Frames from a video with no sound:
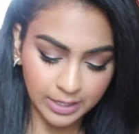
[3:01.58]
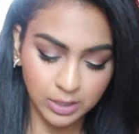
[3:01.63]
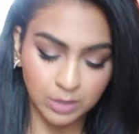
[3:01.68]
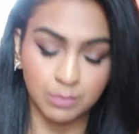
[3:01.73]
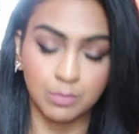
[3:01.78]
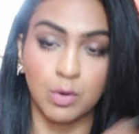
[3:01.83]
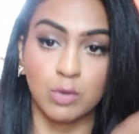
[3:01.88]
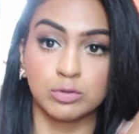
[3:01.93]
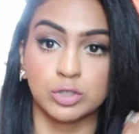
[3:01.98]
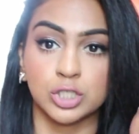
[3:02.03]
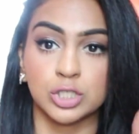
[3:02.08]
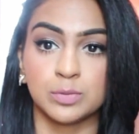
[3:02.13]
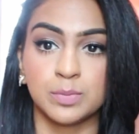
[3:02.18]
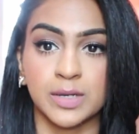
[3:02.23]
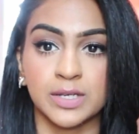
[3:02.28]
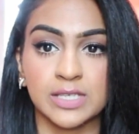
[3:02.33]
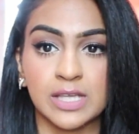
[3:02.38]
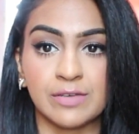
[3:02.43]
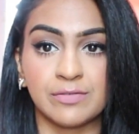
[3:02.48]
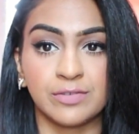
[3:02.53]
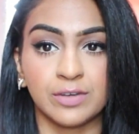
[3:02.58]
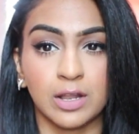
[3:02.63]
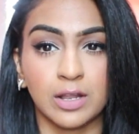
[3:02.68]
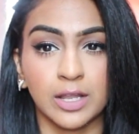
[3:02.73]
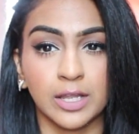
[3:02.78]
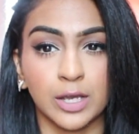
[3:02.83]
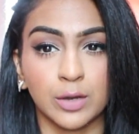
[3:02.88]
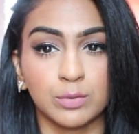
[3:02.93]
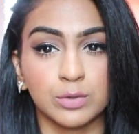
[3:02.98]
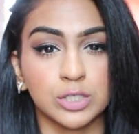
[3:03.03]
like the most just because I felt
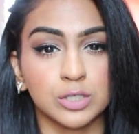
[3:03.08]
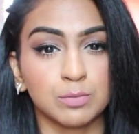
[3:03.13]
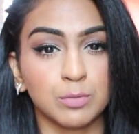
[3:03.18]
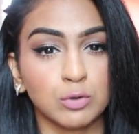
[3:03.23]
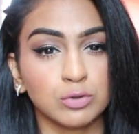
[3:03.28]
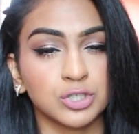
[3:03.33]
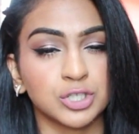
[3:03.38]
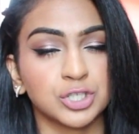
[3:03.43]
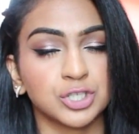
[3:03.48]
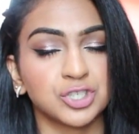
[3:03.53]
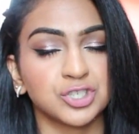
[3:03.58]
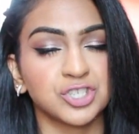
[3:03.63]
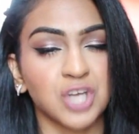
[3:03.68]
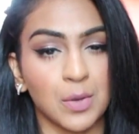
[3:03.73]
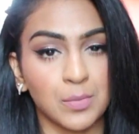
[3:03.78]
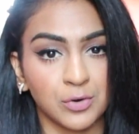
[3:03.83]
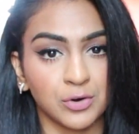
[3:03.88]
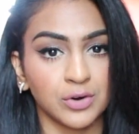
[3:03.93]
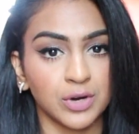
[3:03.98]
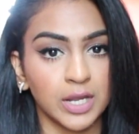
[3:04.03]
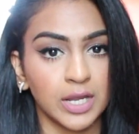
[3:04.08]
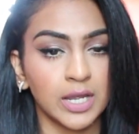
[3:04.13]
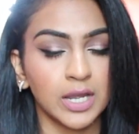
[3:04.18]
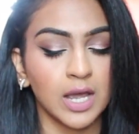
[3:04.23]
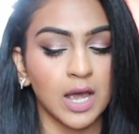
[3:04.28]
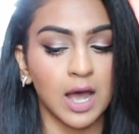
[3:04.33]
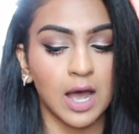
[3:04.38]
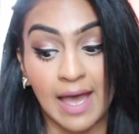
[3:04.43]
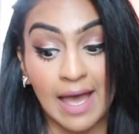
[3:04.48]
like it was the most summery.